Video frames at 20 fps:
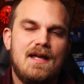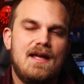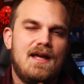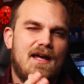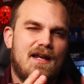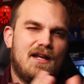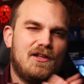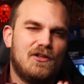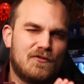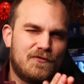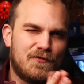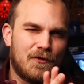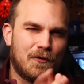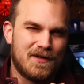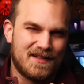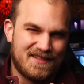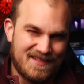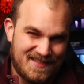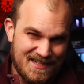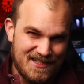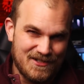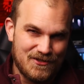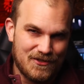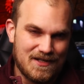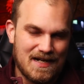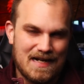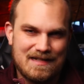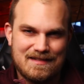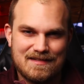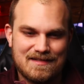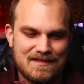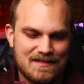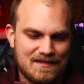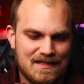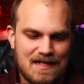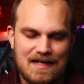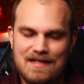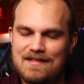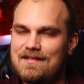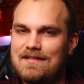And I look forward to seeing your guys'
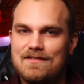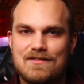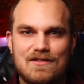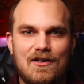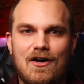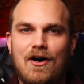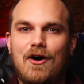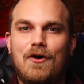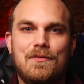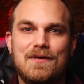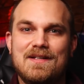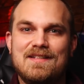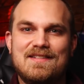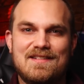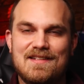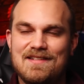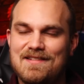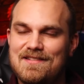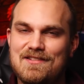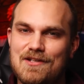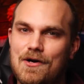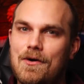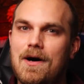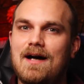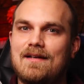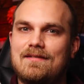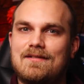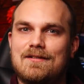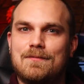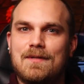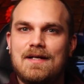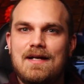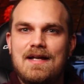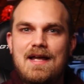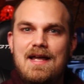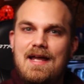designs because they're always so awesome.